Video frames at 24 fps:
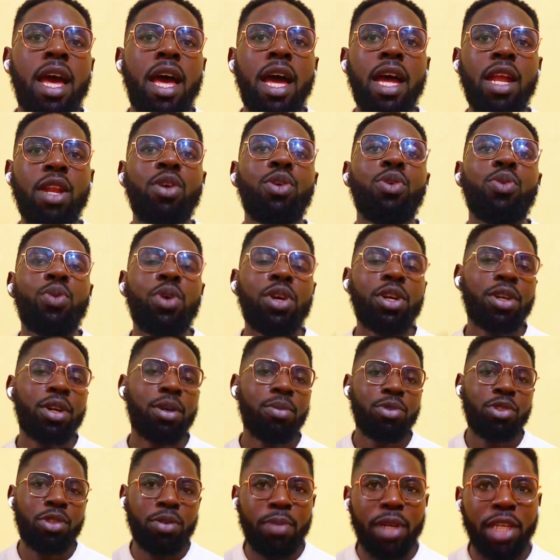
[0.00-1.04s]
Hello,
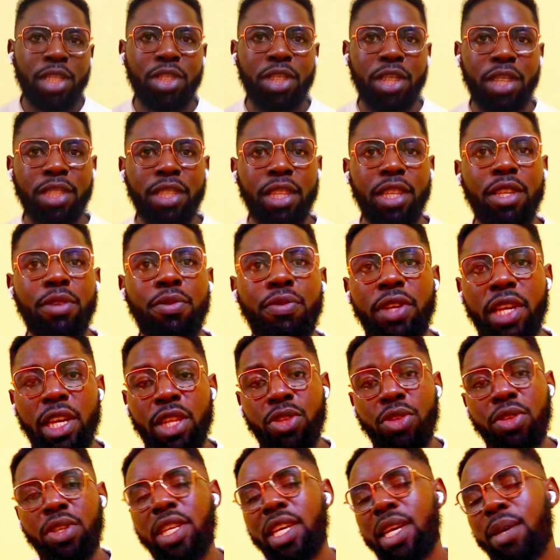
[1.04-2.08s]
welcome to my channel. If you are
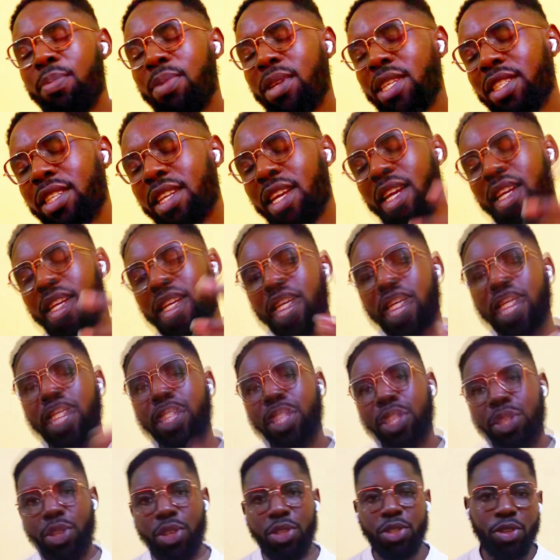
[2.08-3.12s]
new here, please kindly hit
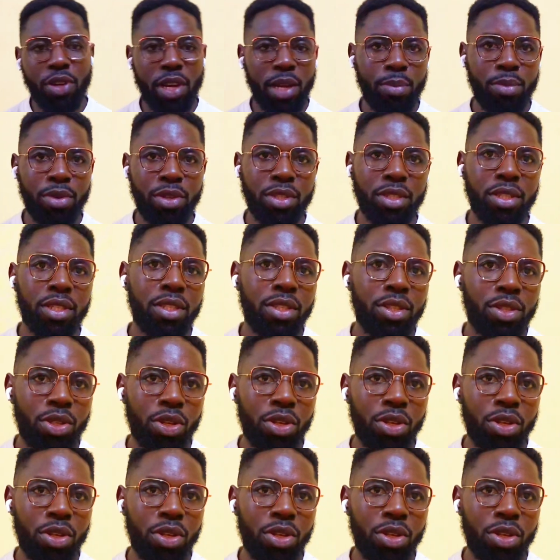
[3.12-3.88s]
the subscribe button,